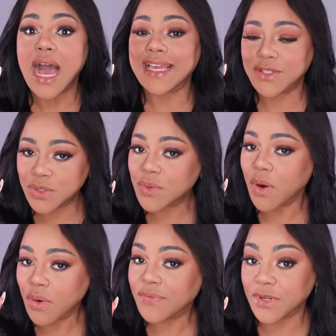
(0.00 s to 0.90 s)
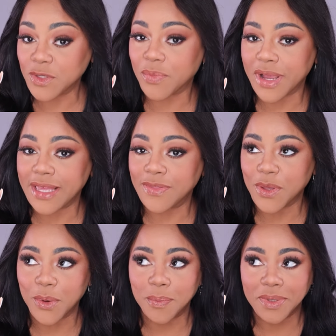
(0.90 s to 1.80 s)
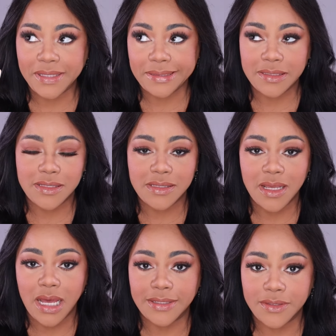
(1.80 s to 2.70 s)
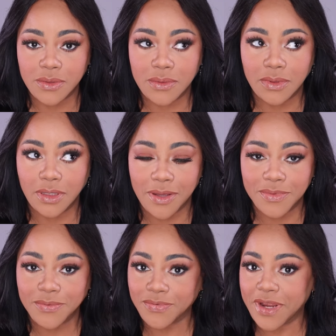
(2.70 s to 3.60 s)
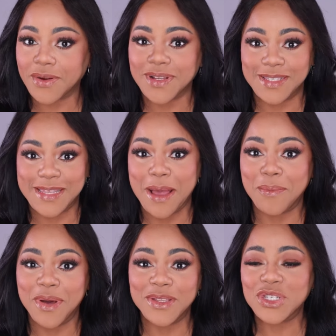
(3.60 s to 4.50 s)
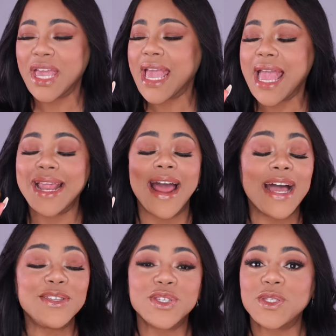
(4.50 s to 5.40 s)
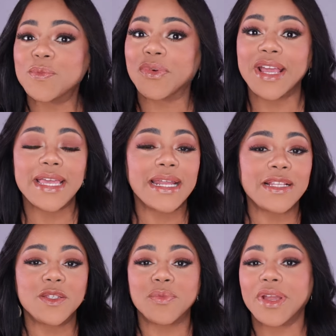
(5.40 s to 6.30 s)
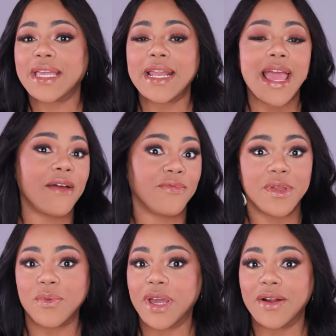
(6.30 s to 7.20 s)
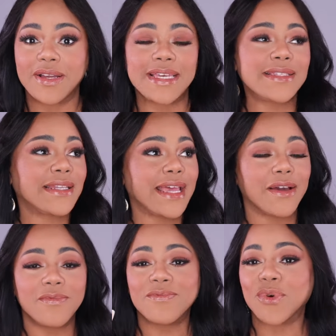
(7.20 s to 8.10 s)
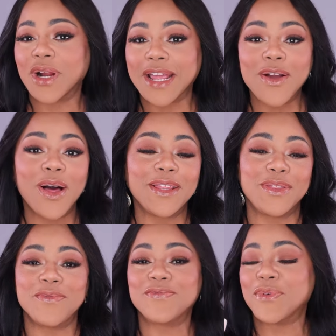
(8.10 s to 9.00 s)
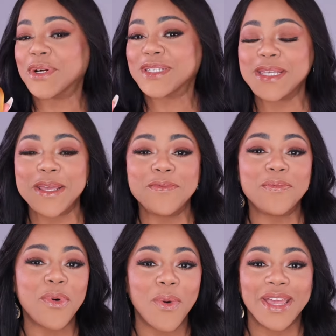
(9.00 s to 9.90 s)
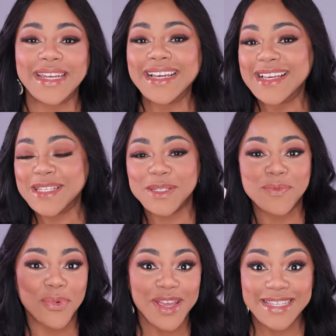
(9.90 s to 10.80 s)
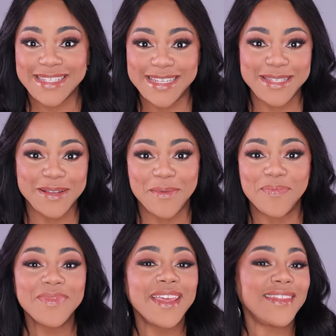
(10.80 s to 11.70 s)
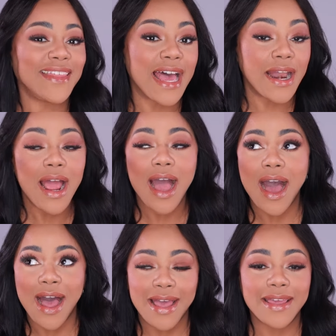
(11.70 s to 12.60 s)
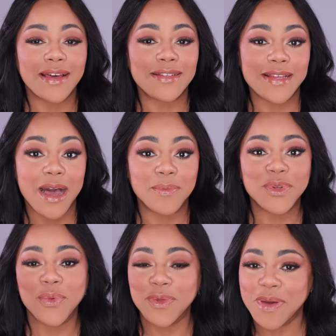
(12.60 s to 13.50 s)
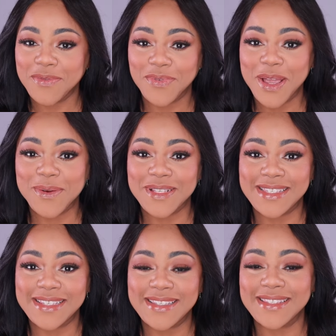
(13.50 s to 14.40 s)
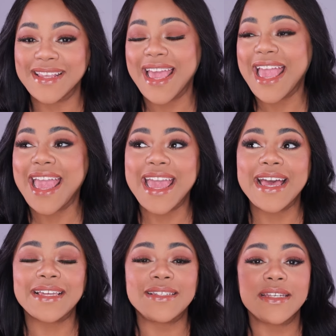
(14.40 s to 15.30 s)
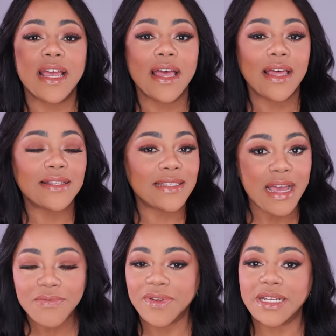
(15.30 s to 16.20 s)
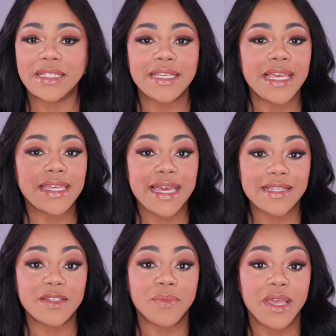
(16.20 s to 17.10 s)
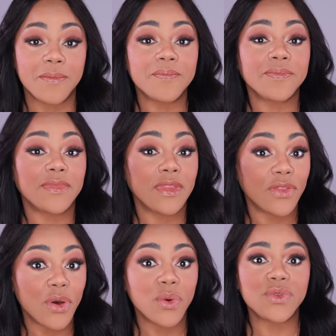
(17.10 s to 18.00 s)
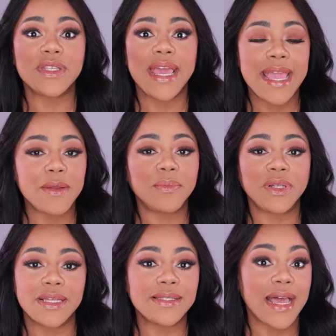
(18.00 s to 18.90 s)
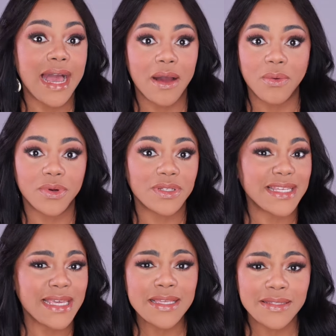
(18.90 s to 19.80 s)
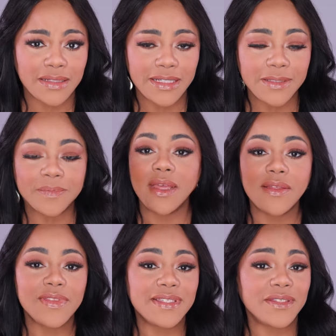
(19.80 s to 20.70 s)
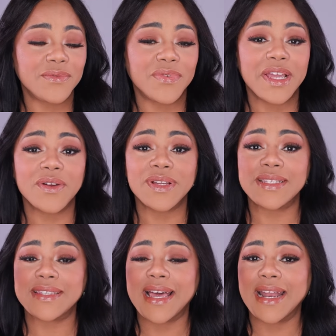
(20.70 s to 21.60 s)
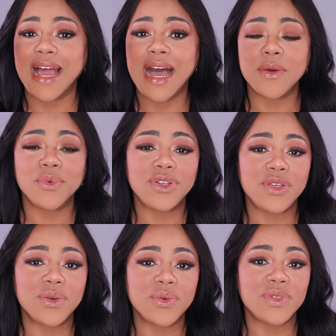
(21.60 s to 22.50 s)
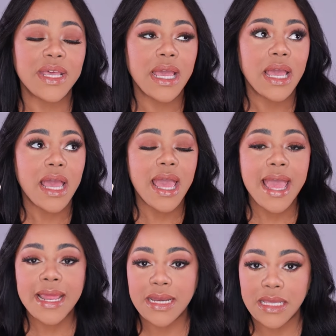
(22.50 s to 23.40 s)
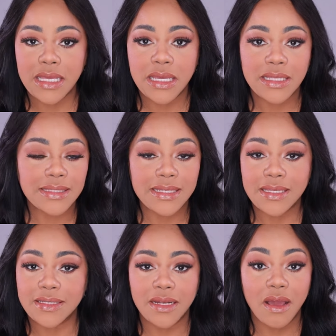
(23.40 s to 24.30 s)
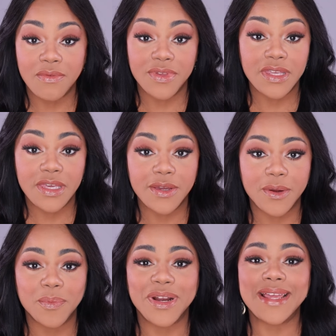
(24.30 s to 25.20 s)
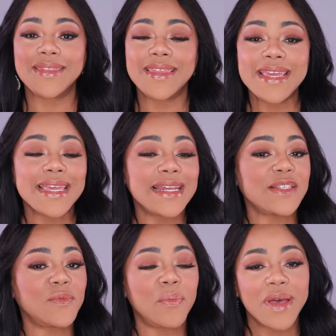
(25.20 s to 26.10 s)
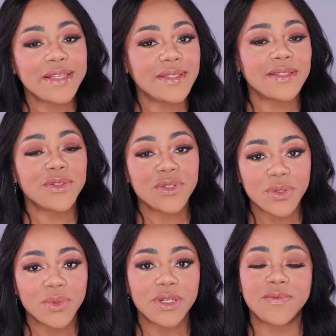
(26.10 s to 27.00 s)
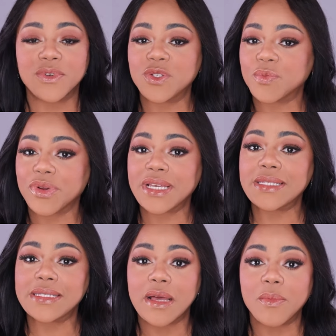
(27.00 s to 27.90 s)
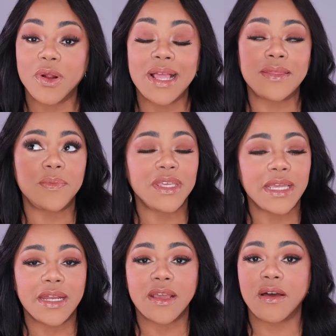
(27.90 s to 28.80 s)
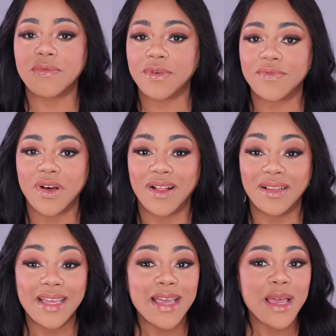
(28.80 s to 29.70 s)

I do overspray it though because I do love the fragrance that much and I just spray it and spray it everywhere. It's like a four, I call it the 14 point spray system that I adopt with my fragrances and definitely it gets me those eight plus hours easily. This is a fragrance that I would use any season of the year, but I think it is best suited for spring, summer, and the beginning of the fall.